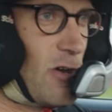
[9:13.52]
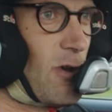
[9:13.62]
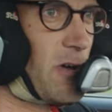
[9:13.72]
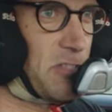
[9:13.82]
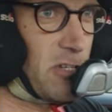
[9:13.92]

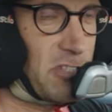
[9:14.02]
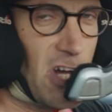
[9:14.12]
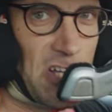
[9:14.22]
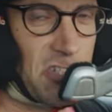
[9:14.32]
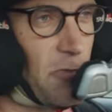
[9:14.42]
well obviously you
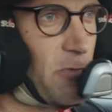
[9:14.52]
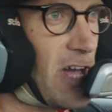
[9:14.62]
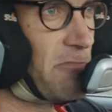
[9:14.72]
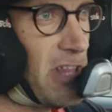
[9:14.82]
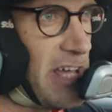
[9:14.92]
start off
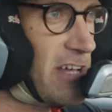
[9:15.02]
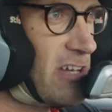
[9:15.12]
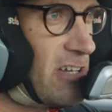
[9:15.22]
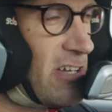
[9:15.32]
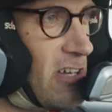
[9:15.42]
with
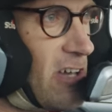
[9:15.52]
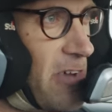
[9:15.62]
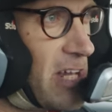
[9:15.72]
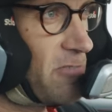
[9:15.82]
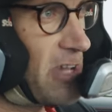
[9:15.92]

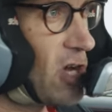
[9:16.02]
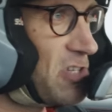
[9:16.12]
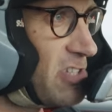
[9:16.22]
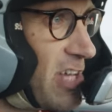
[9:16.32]
everything effectively on